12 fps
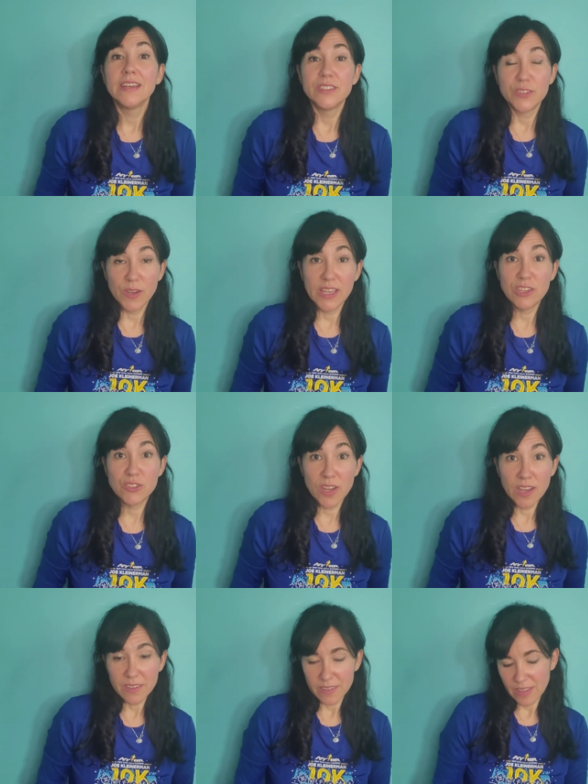turkey
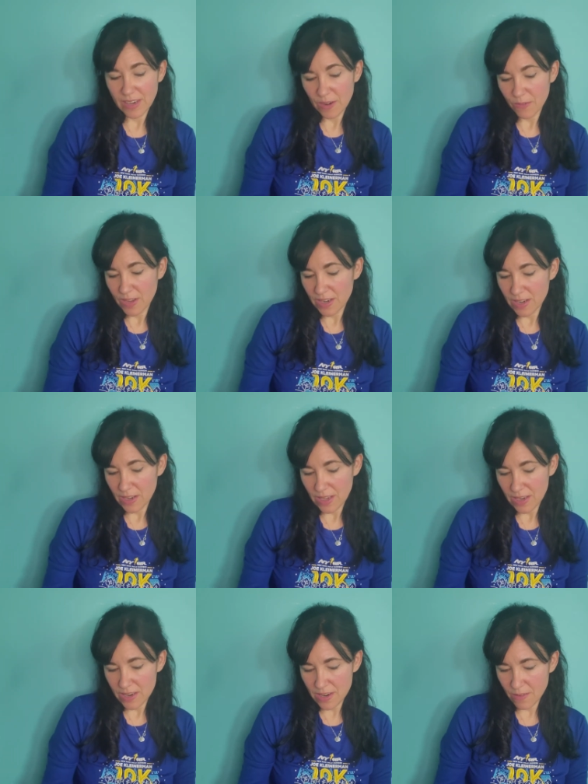trot that I ran
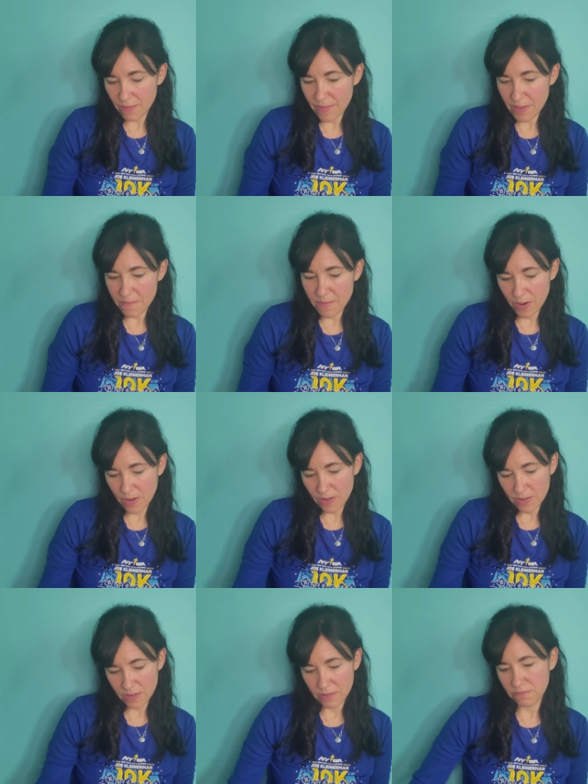in November.